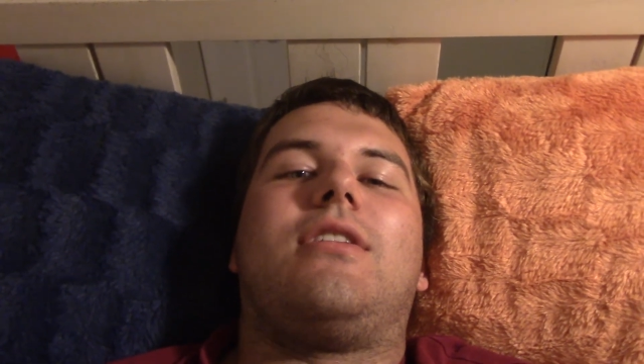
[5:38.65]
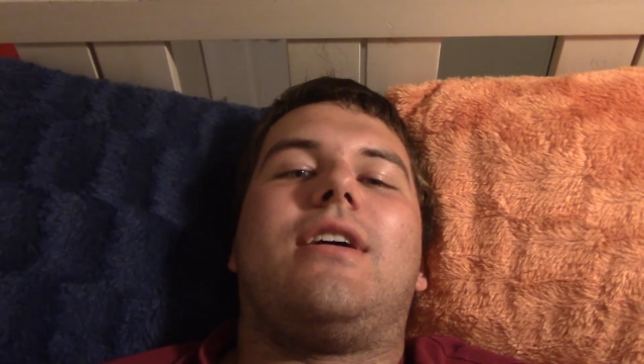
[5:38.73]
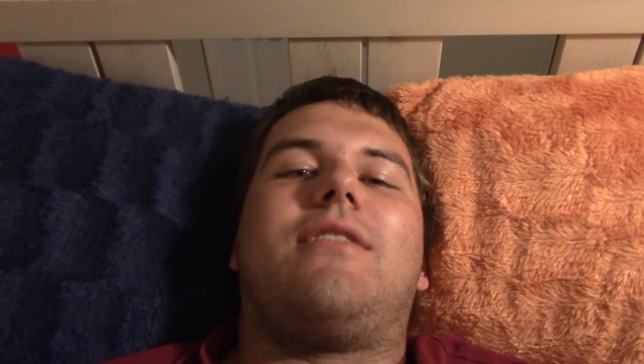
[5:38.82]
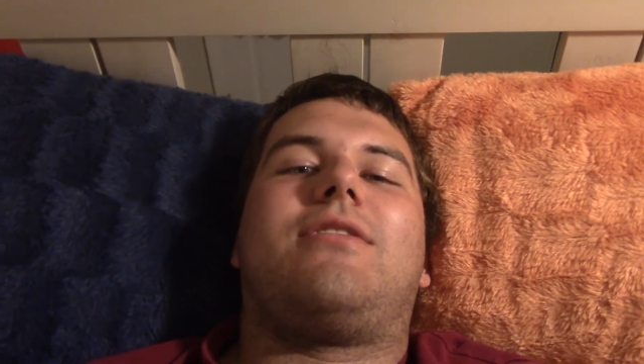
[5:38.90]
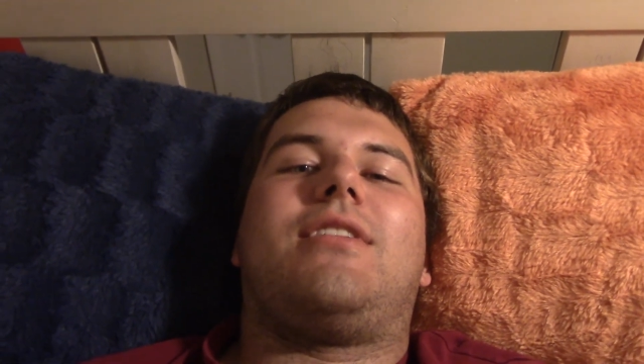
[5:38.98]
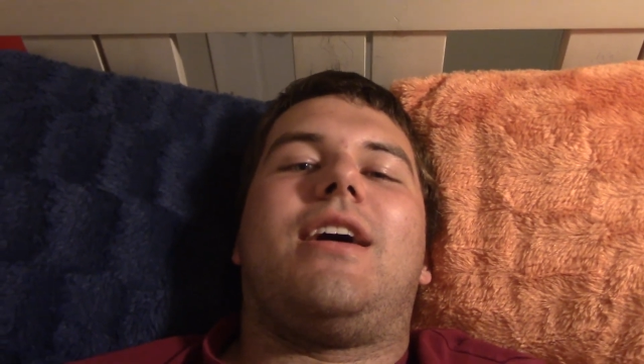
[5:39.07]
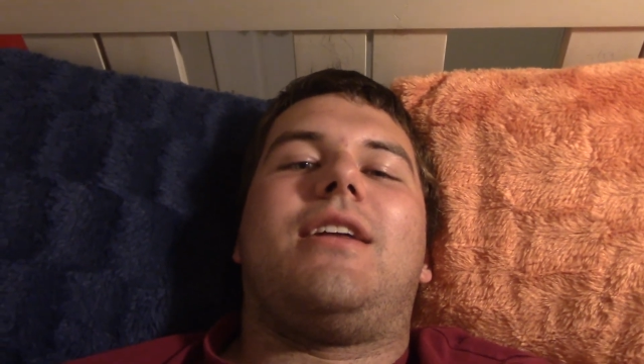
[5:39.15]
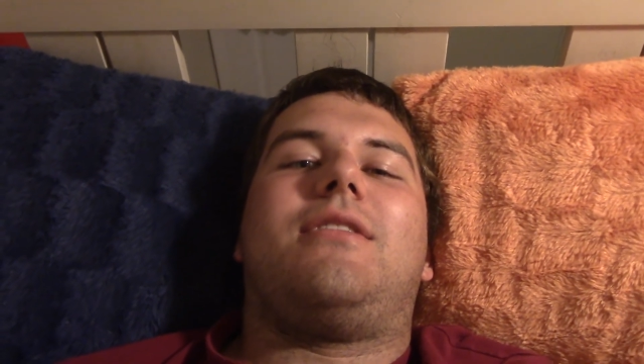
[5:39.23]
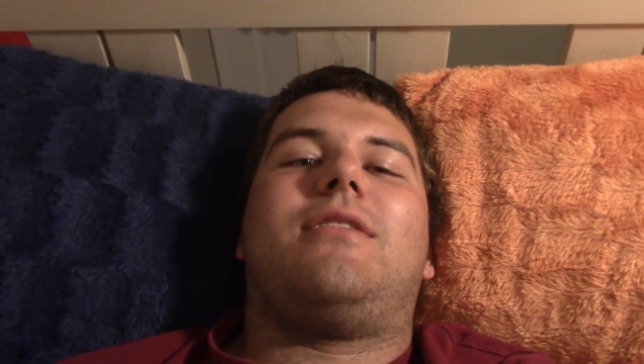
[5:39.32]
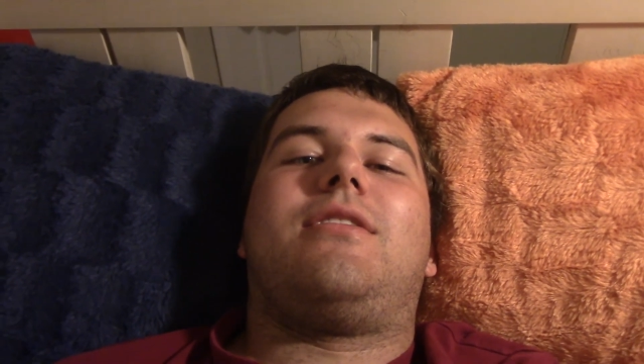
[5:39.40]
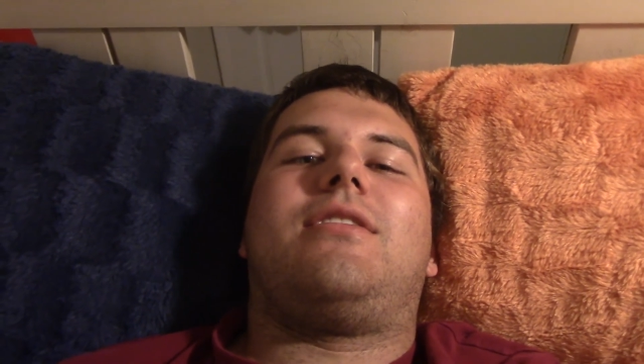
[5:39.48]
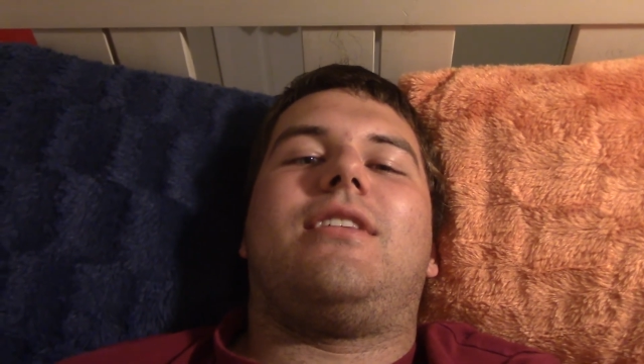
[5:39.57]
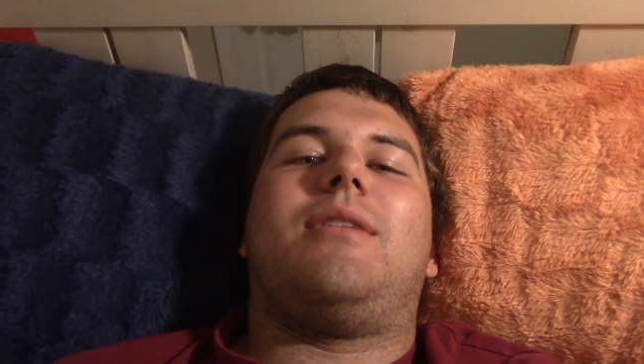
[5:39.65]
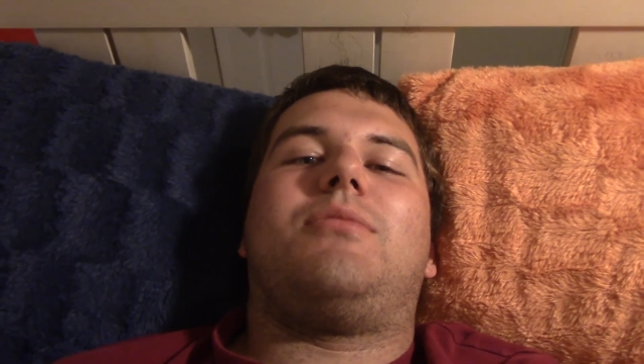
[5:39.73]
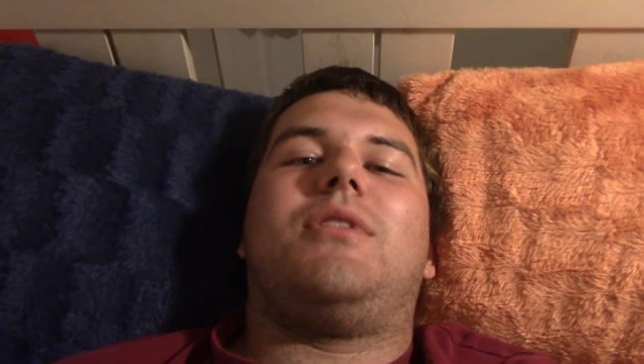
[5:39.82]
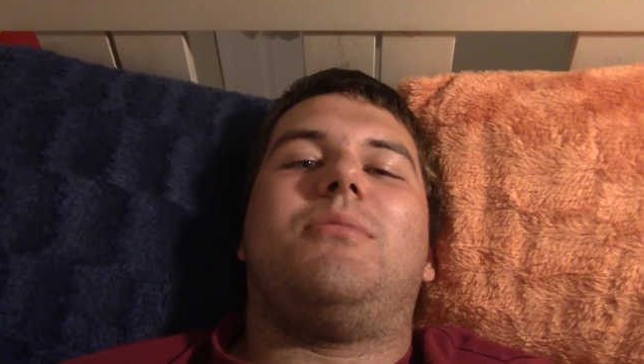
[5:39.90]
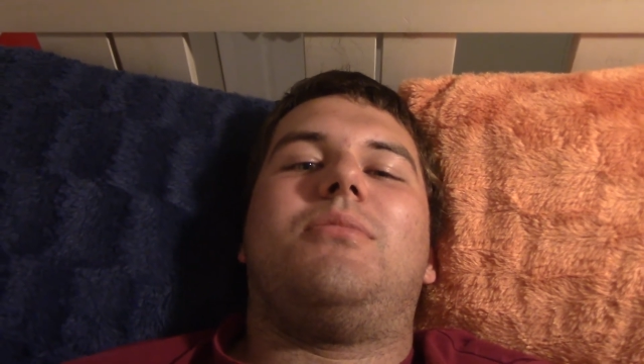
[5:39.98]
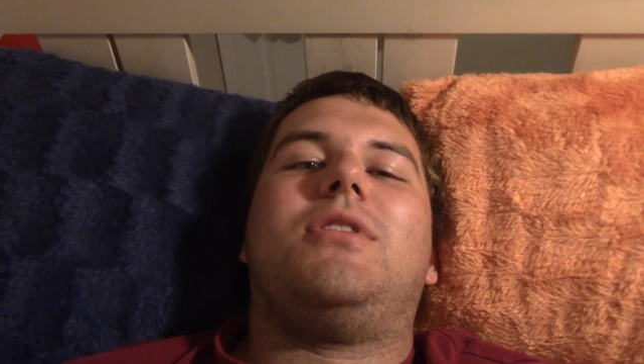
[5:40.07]
I've
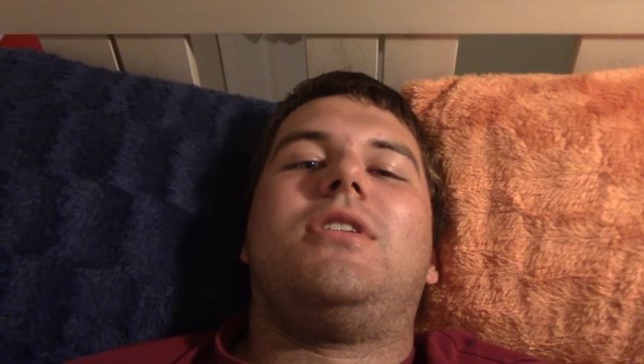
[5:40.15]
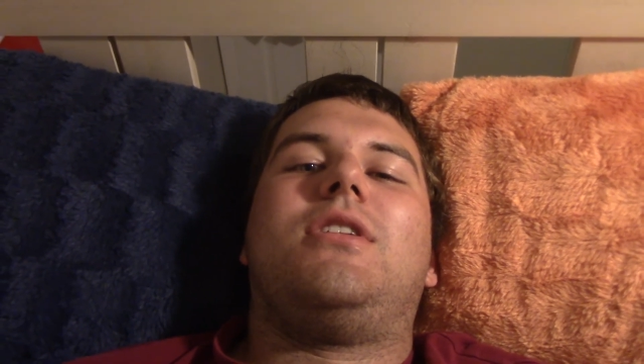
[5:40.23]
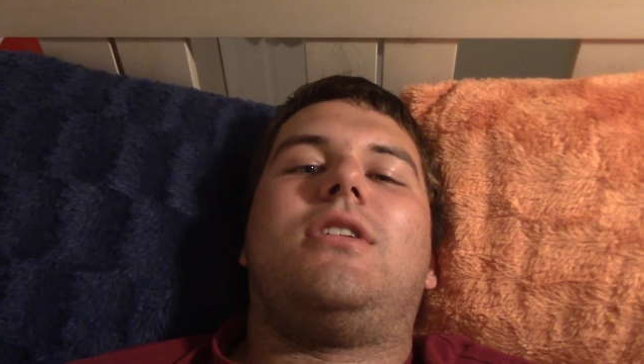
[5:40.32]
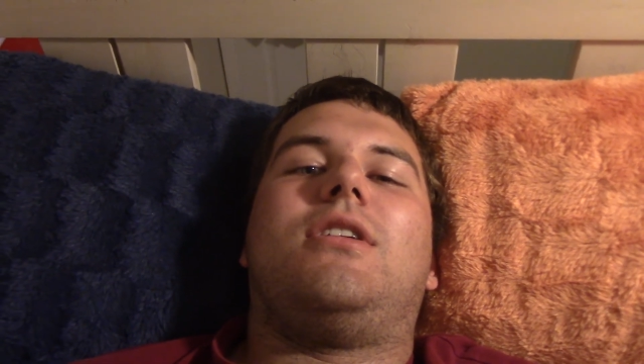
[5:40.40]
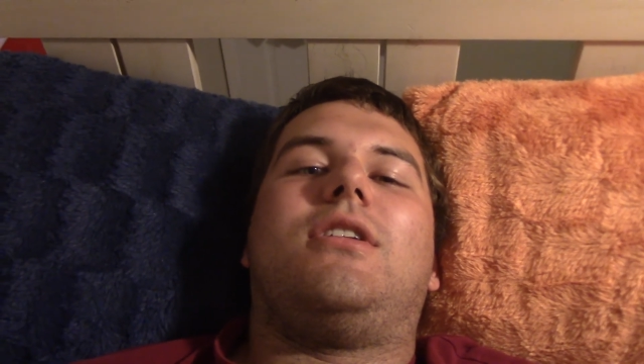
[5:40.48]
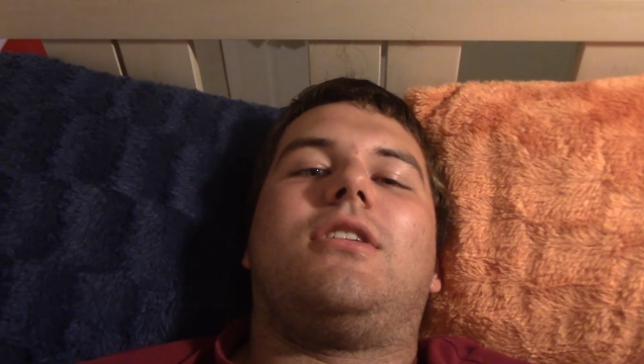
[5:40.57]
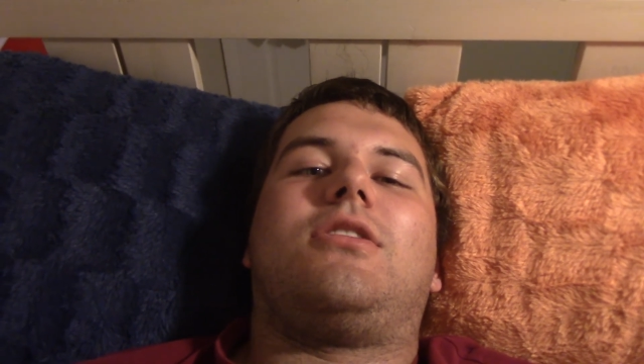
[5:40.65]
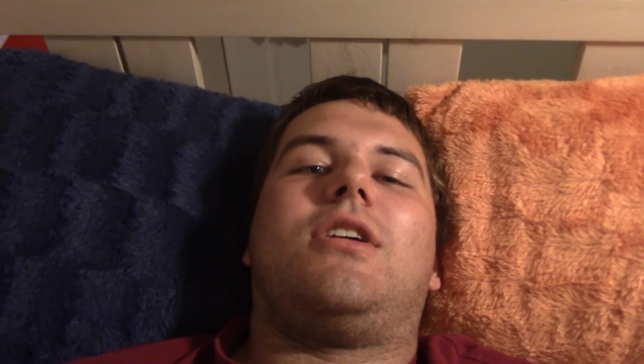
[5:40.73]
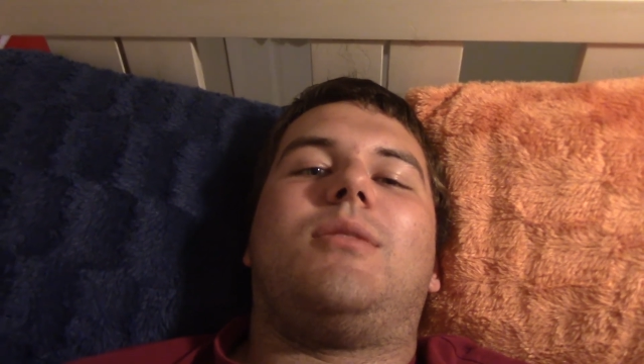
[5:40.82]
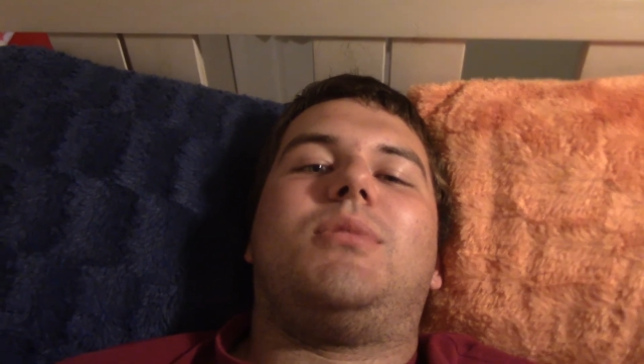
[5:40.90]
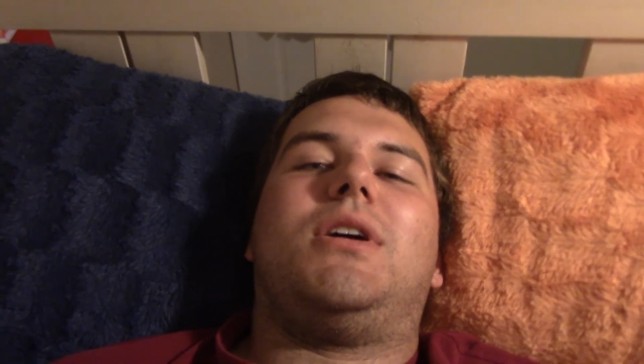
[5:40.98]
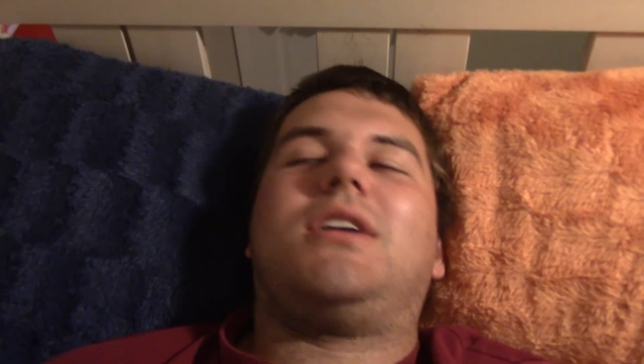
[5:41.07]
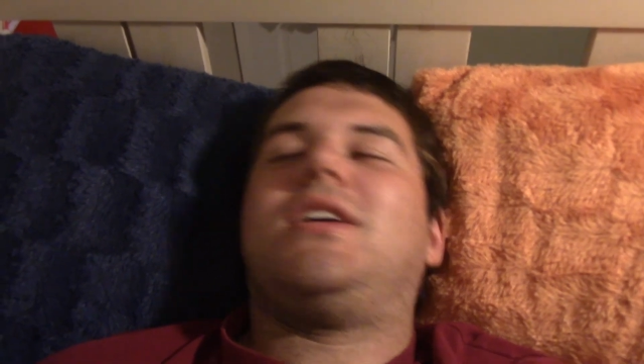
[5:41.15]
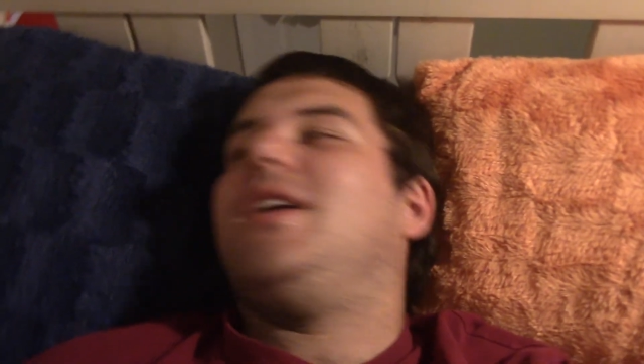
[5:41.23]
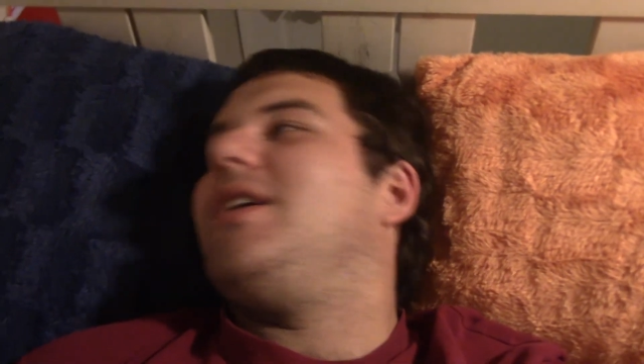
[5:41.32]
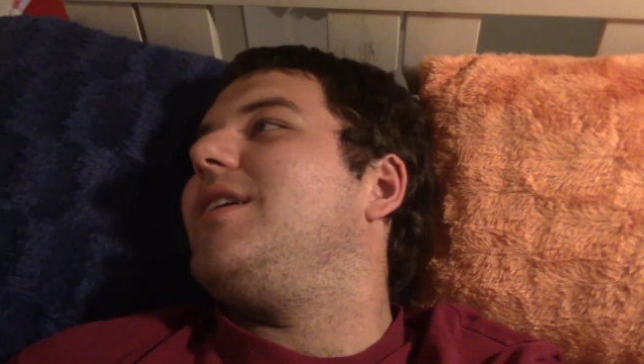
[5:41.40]
slept up on the top bunk.